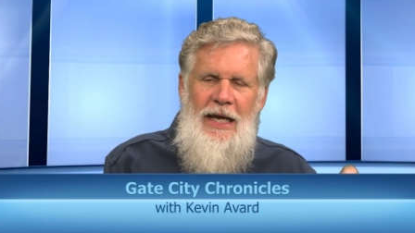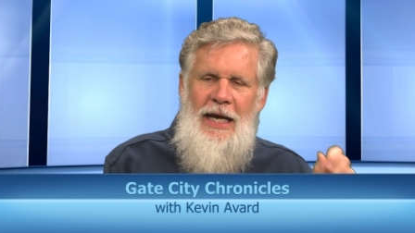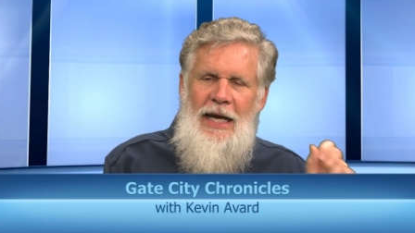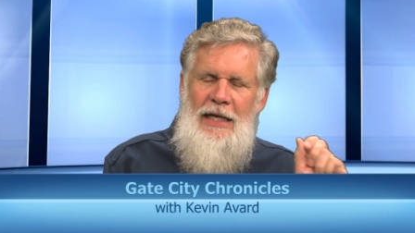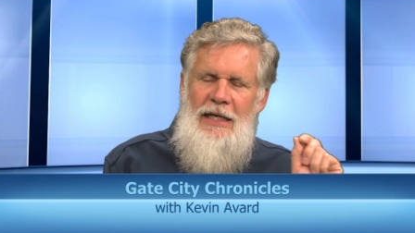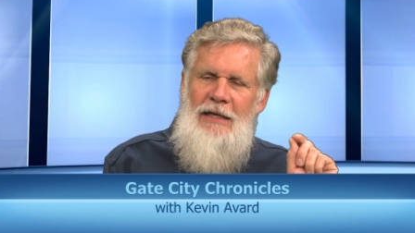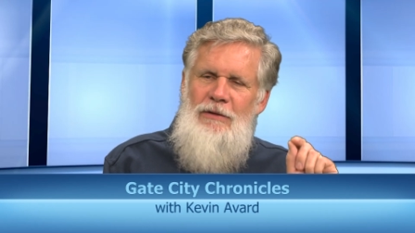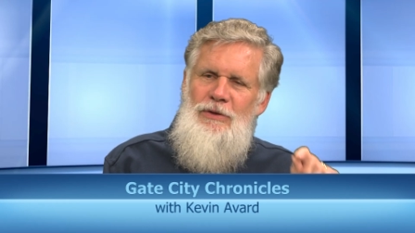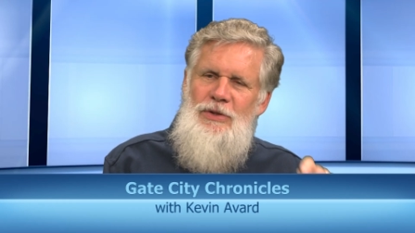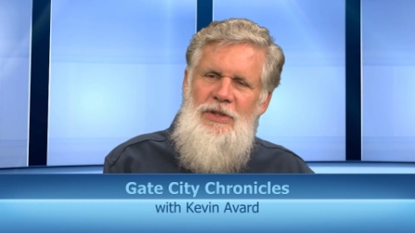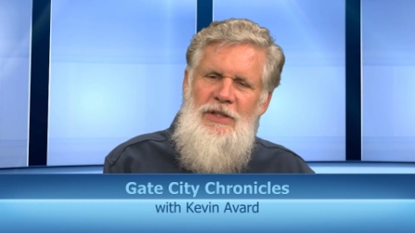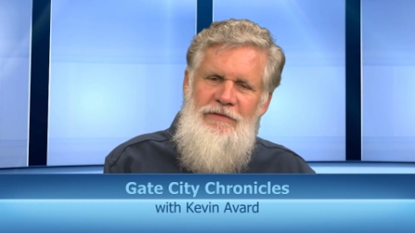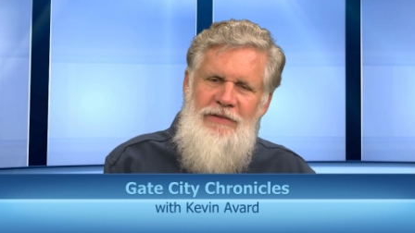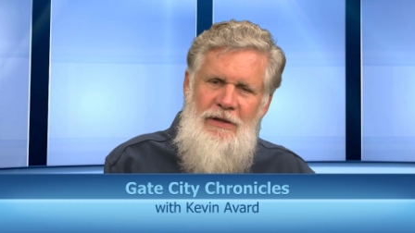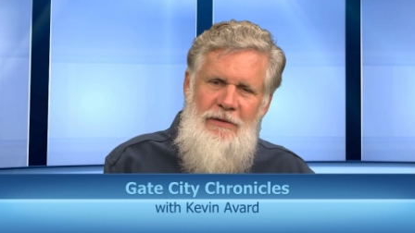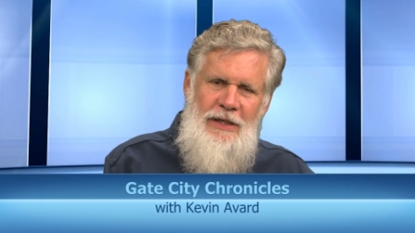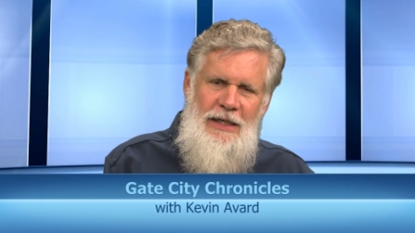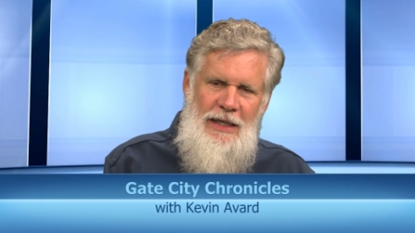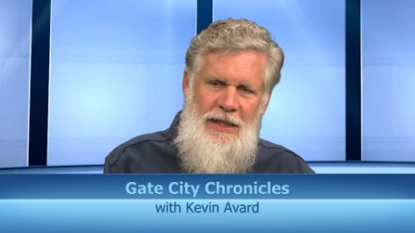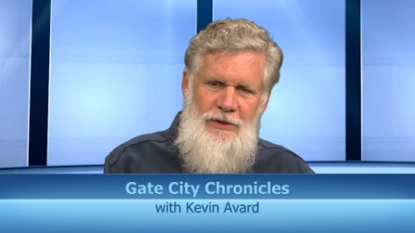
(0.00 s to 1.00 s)
And it was
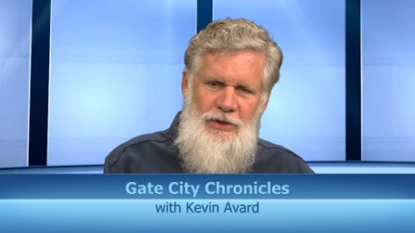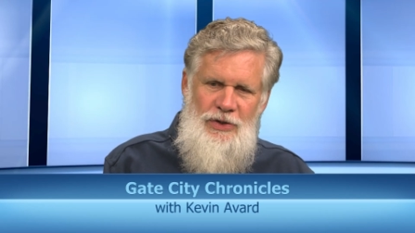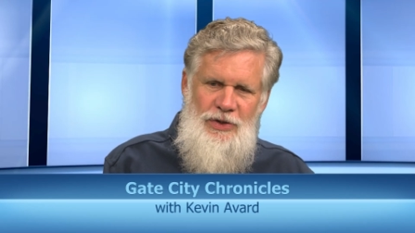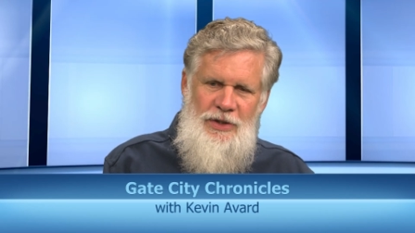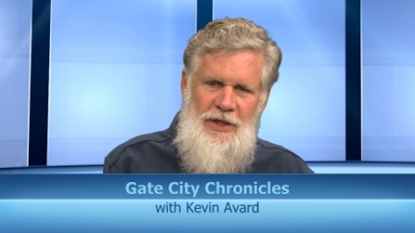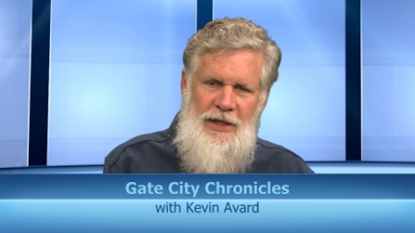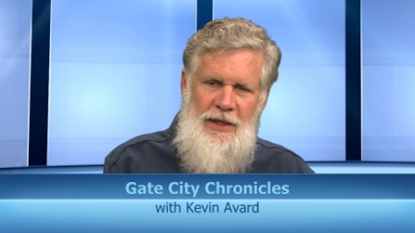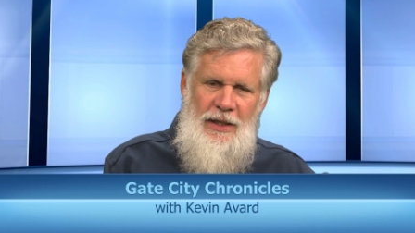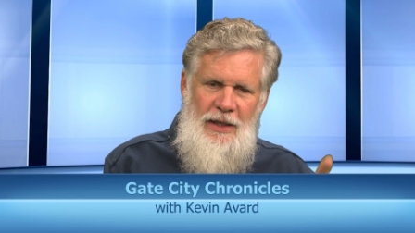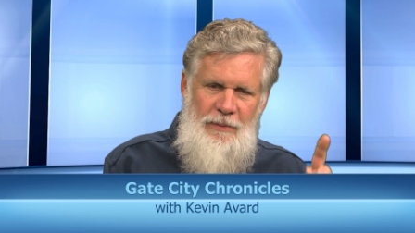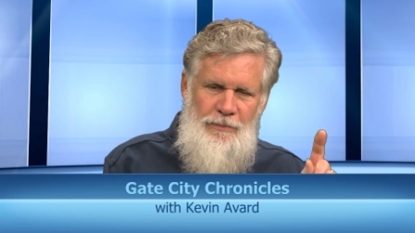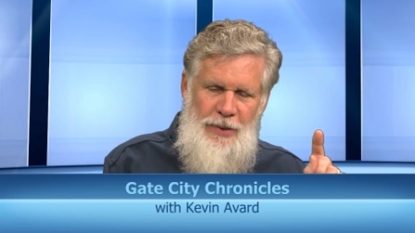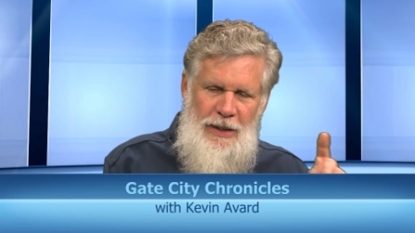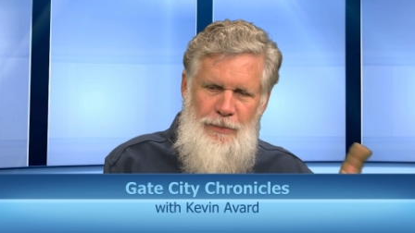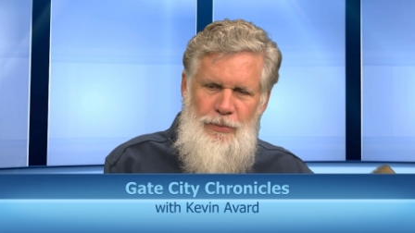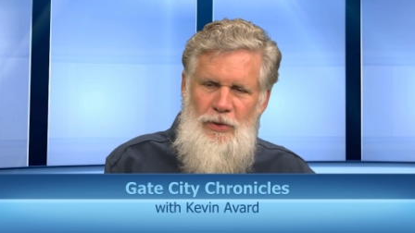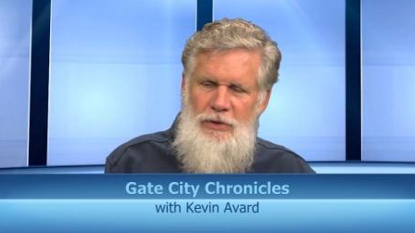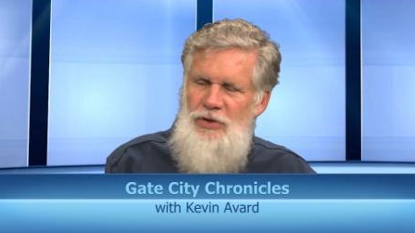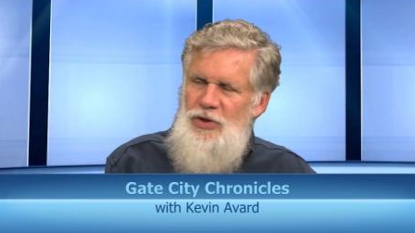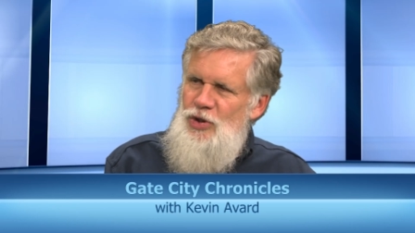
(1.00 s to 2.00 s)
very interesting.
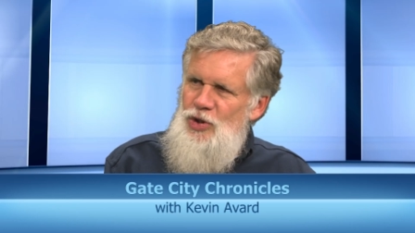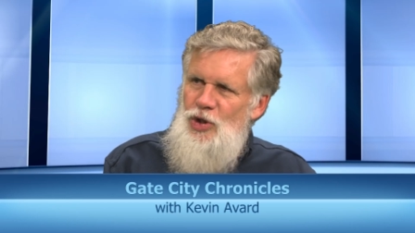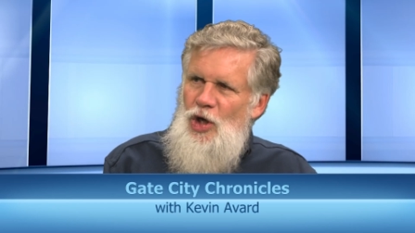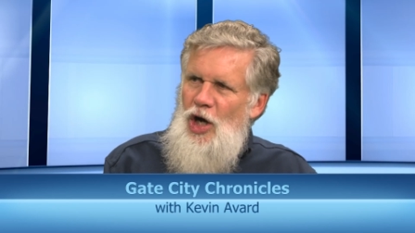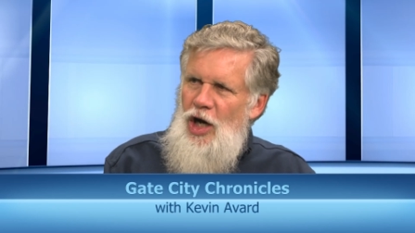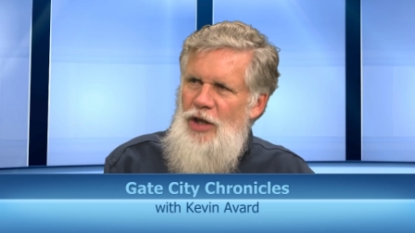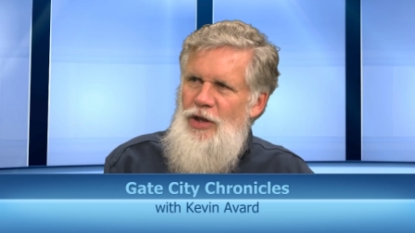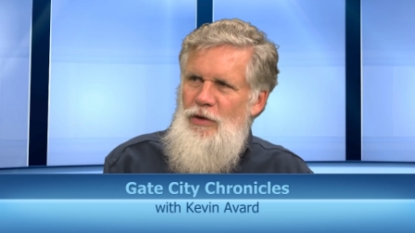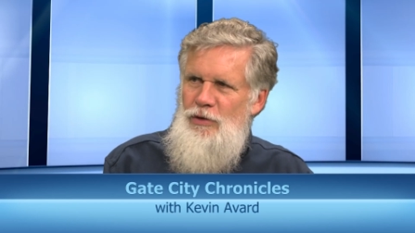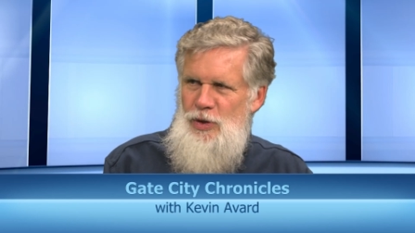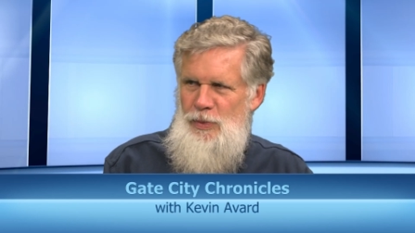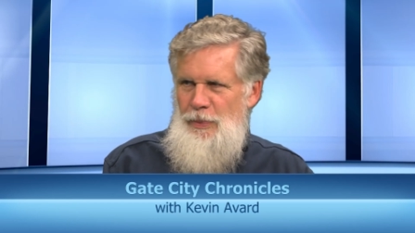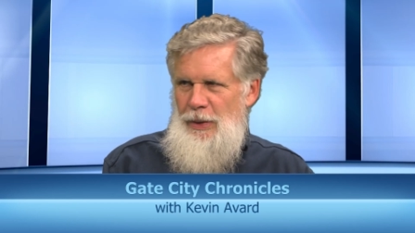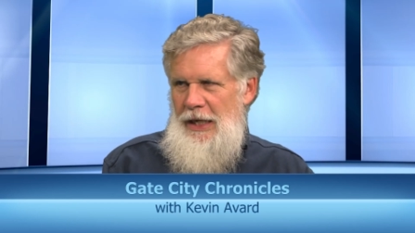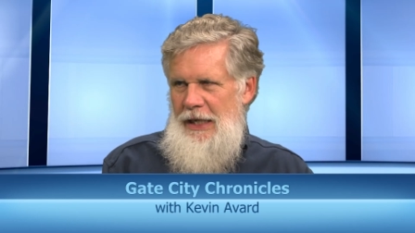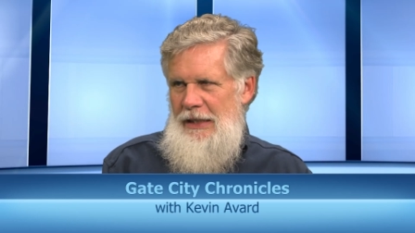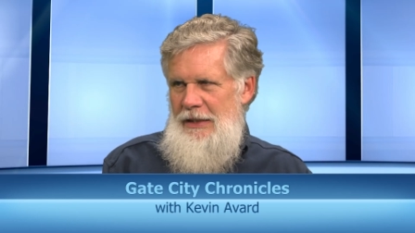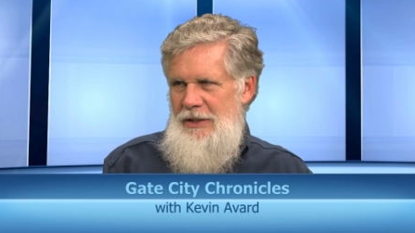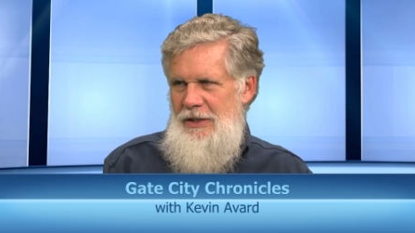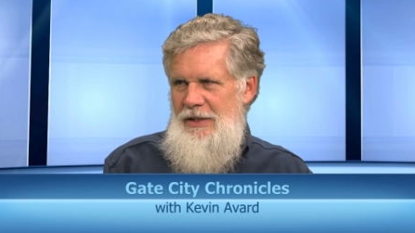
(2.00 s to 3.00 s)
People saw those
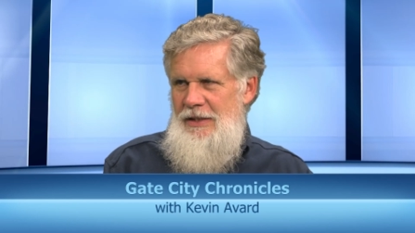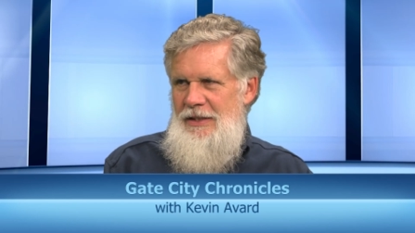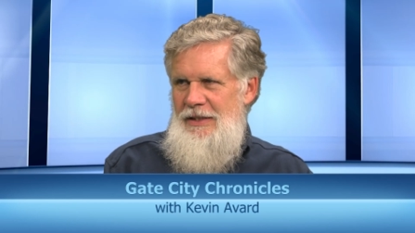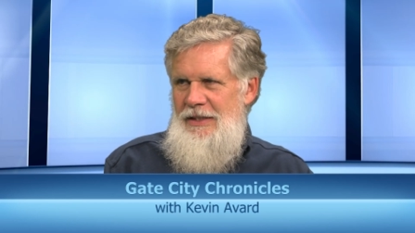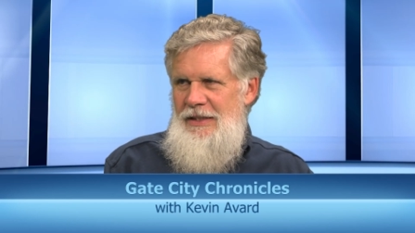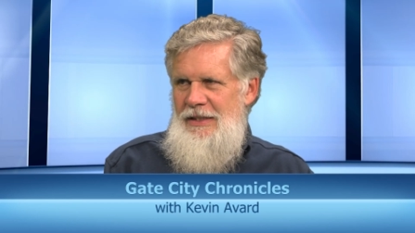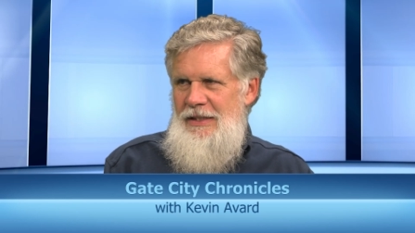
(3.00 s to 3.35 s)
bikes.